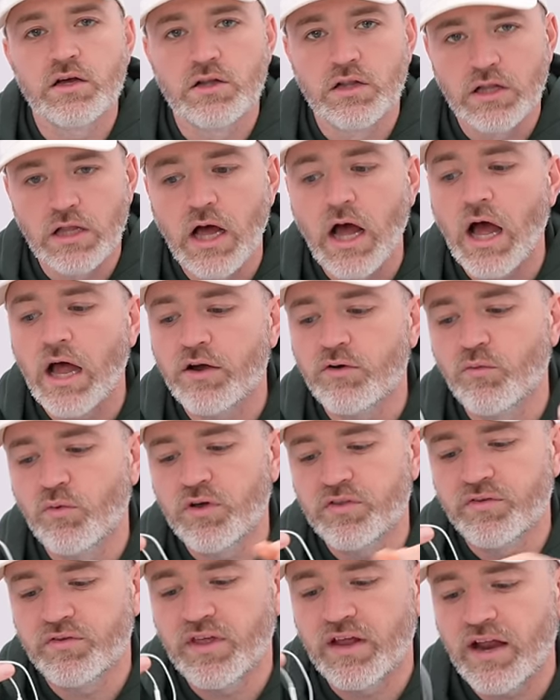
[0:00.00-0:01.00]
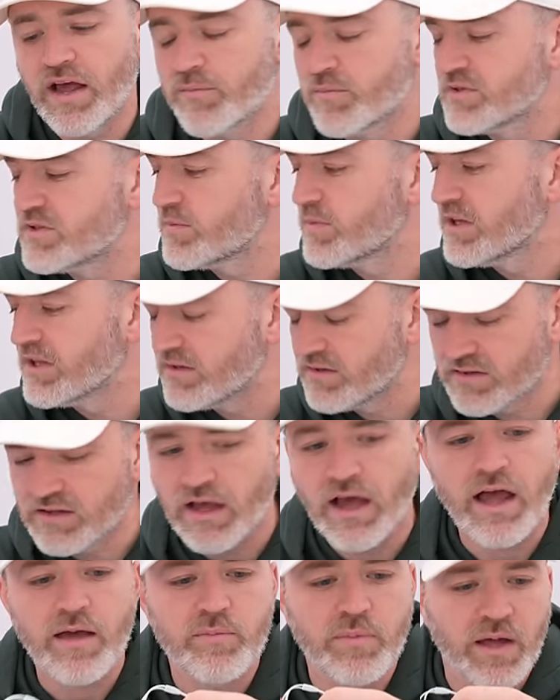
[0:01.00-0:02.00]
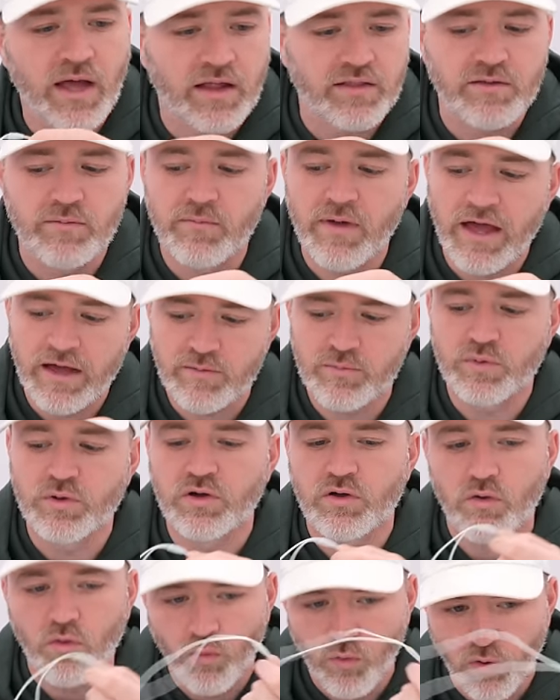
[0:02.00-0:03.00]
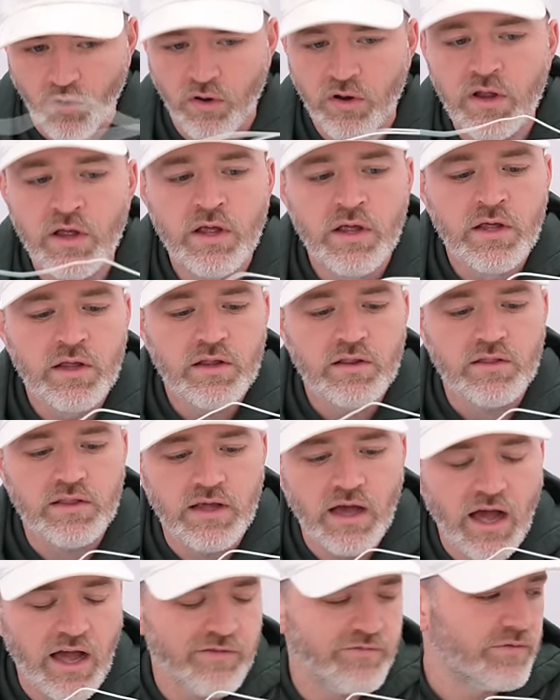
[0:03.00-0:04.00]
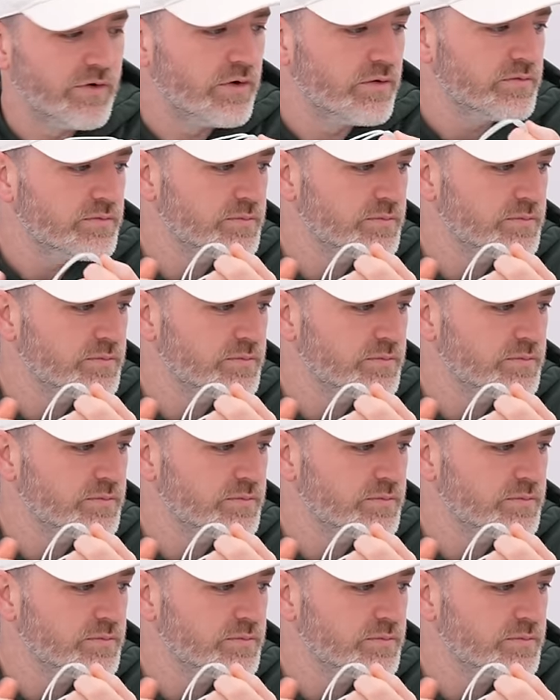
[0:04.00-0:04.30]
a lot, whether that happens to be into the iPad, the MacBook, or the iPhone.